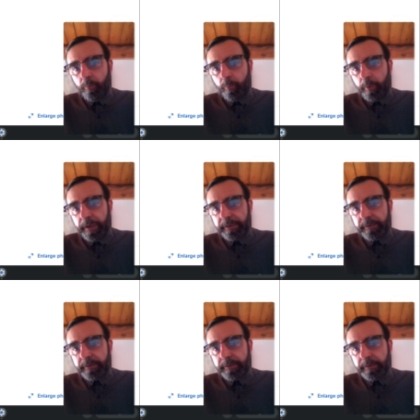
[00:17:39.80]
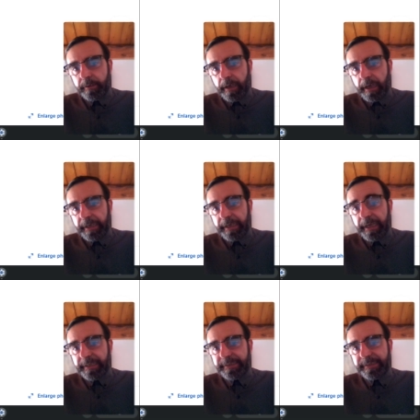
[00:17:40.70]
with, I
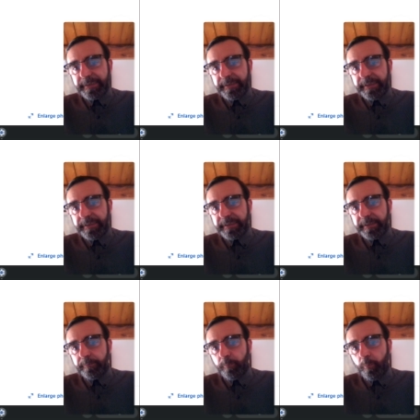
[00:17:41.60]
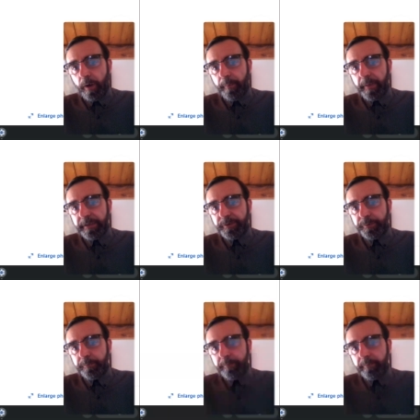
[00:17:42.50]
guess this is one
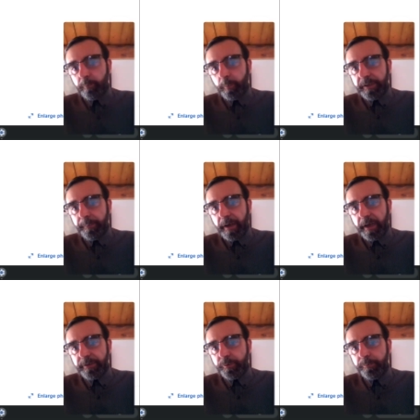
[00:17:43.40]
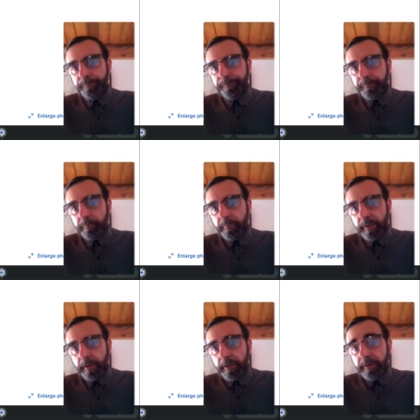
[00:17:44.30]
bedroom with the bathroom.
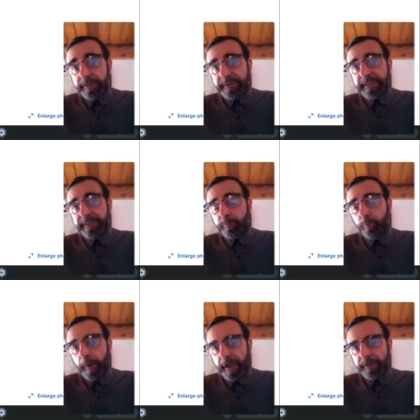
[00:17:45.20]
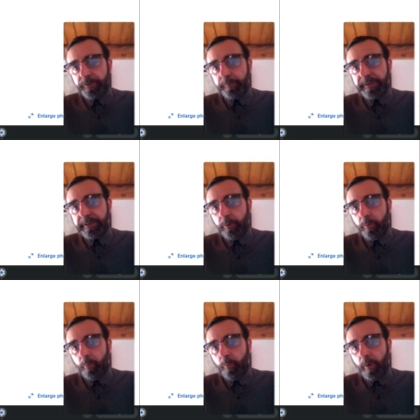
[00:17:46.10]
It says two bathrooms,
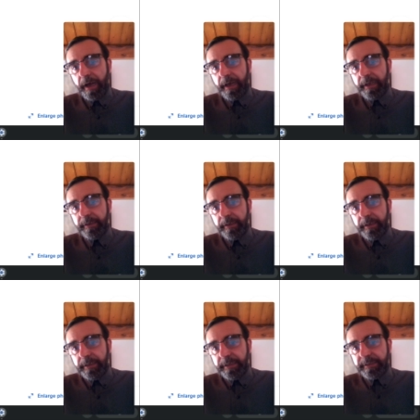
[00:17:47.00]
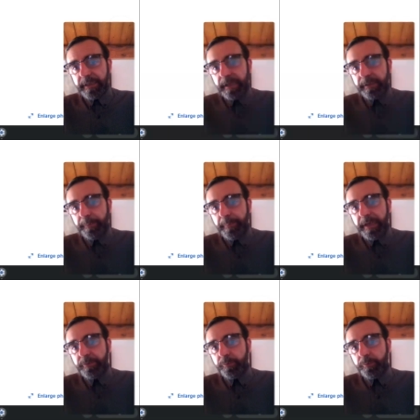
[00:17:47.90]
so one is another
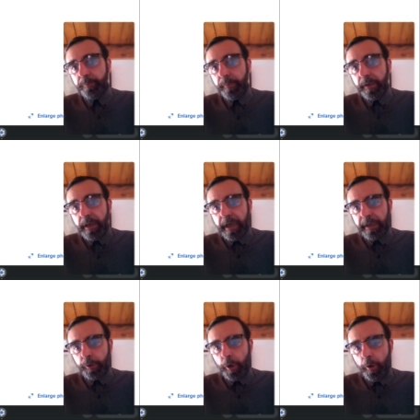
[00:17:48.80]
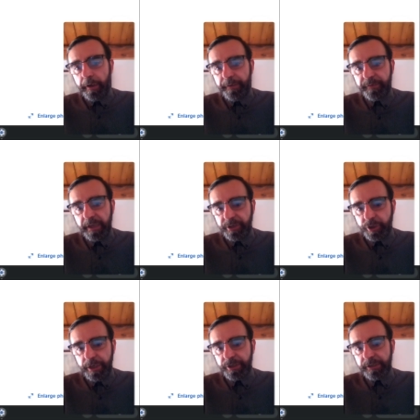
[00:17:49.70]
bedroom. I don't know if they
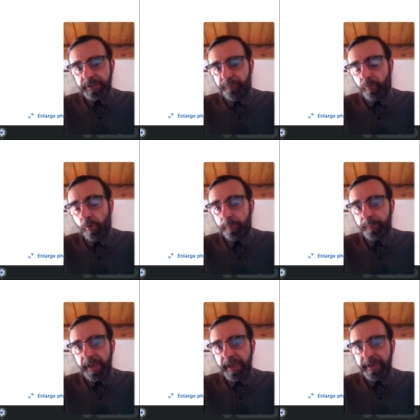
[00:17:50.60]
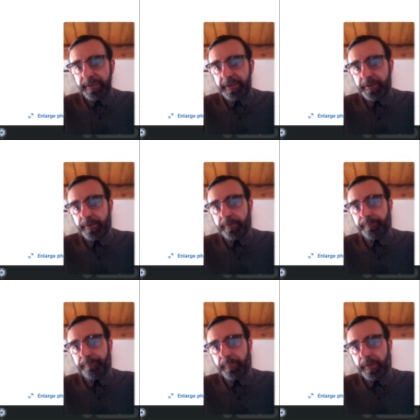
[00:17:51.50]
changed the floor plan here.
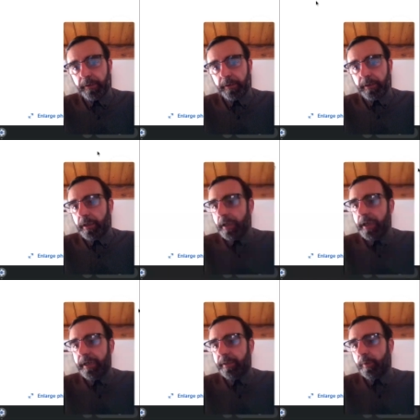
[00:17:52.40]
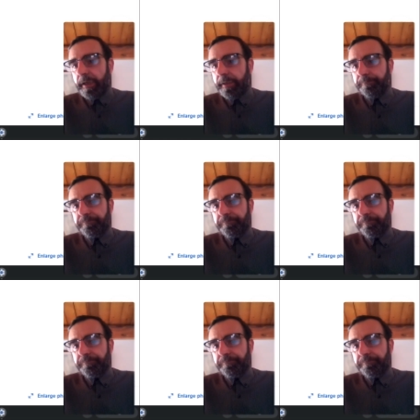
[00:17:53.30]
Anyway,